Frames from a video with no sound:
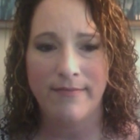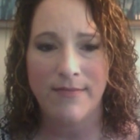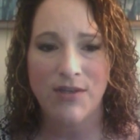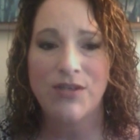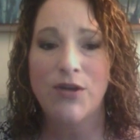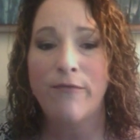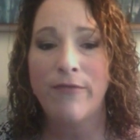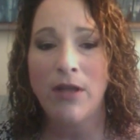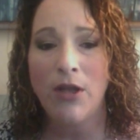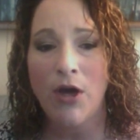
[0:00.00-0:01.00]
Just don't
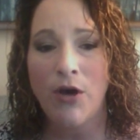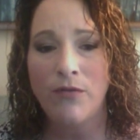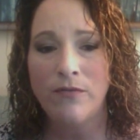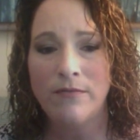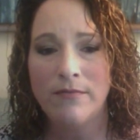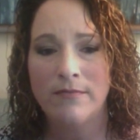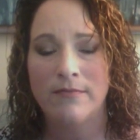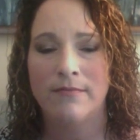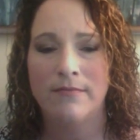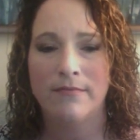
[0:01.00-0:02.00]
feel alone.
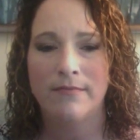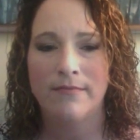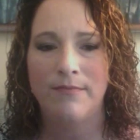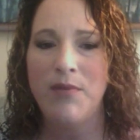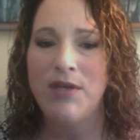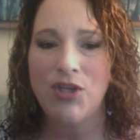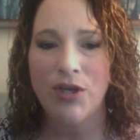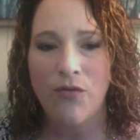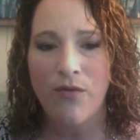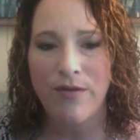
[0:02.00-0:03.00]
Be
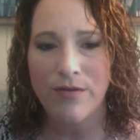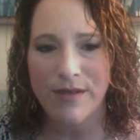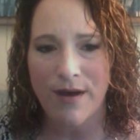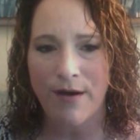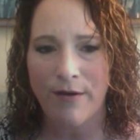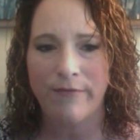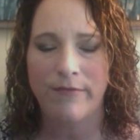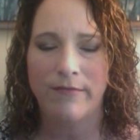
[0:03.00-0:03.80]
gentle with yourself.